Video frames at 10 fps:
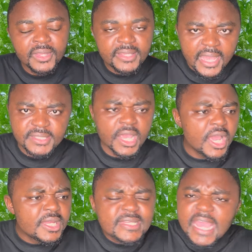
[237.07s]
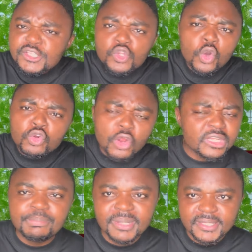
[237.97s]
Yes, there's no
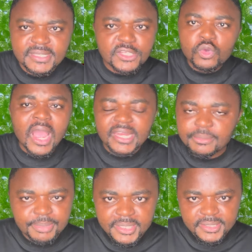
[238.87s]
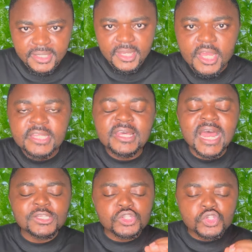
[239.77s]
running place. There's no hiding place. There
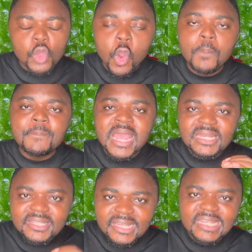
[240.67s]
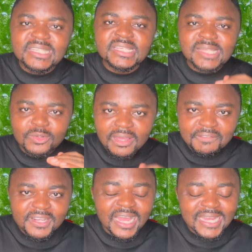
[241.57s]
are so many things in South
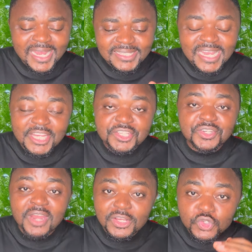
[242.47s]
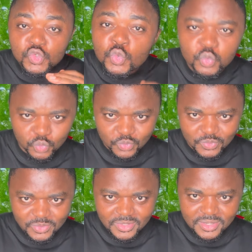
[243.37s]
Africa that Nigerians do
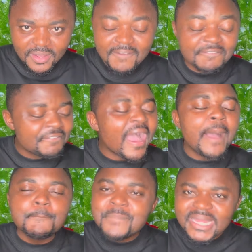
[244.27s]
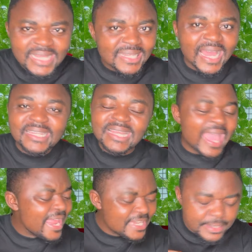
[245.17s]
far better than
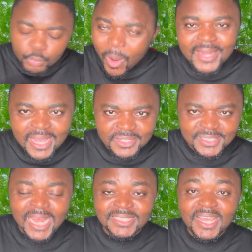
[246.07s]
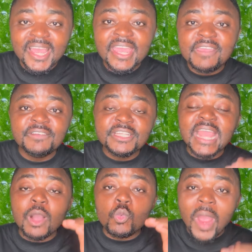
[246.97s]
anyone else, that even
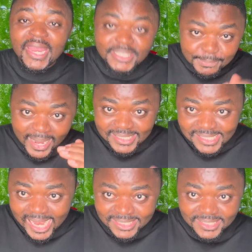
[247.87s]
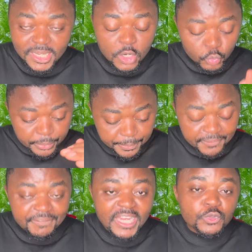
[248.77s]
their white masters, we
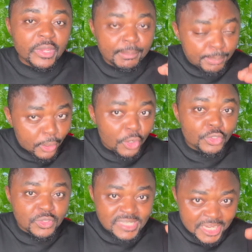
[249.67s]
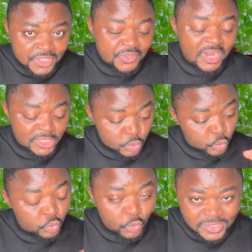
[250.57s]
prefer to employ those Nigerians to
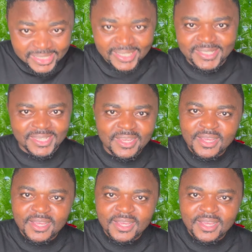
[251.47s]
do those things.